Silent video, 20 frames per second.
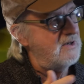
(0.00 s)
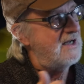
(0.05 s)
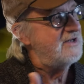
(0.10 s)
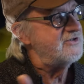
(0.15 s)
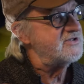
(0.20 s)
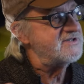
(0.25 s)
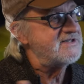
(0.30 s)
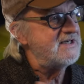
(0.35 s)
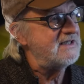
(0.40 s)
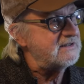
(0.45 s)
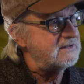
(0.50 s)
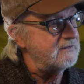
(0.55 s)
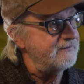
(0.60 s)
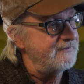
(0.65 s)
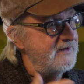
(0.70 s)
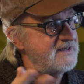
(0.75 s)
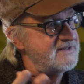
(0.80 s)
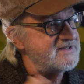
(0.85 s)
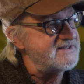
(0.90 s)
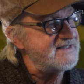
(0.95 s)
well, I'll just take the
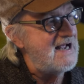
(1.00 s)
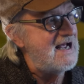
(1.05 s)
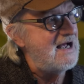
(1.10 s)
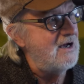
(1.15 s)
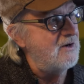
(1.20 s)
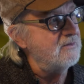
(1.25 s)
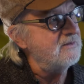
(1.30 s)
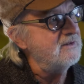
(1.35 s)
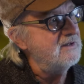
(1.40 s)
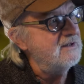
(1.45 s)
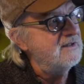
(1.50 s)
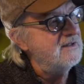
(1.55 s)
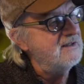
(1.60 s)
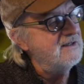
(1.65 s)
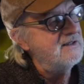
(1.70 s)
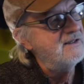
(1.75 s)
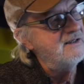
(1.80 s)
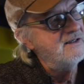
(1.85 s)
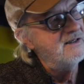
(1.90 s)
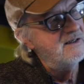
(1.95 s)
fence down,
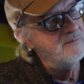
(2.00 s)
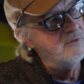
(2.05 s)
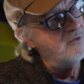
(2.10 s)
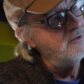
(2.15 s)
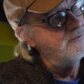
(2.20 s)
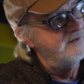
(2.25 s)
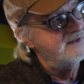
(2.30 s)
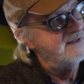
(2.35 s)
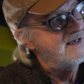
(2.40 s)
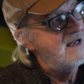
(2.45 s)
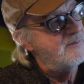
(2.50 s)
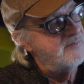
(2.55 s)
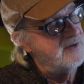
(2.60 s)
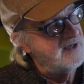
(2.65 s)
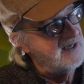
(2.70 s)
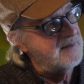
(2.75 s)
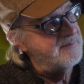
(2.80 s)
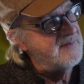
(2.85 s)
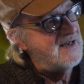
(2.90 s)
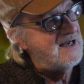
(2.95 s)
move it, and I'll
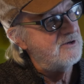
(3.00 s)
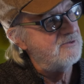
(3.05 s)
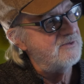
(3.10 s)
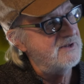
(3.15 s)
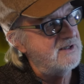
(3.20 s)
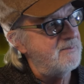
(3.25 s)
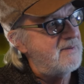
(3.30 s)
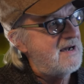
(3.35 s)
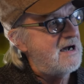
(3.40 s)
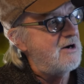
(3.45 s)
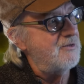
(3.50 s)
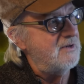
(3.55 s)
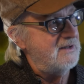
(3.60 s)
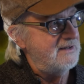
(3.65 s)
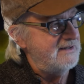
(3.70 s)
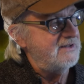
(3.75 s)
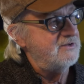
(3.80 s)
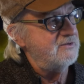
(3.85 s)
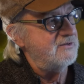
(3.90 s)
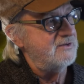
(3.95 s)
bring it back when the power
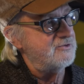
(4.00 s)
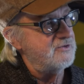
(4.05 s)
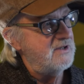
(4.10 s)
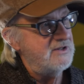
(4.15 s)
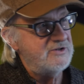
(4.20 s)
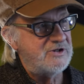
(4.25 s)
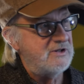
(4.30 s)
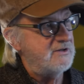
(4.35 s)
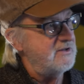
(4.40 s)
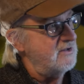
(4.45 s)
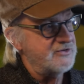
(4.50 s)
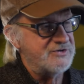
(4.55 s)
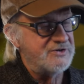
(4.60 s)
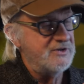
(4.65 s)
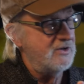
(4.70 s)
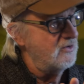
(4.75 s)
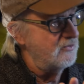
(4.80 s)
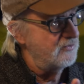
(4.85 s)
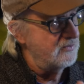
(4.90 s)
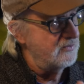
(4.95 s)
line to do the trend. Jerry goes, no,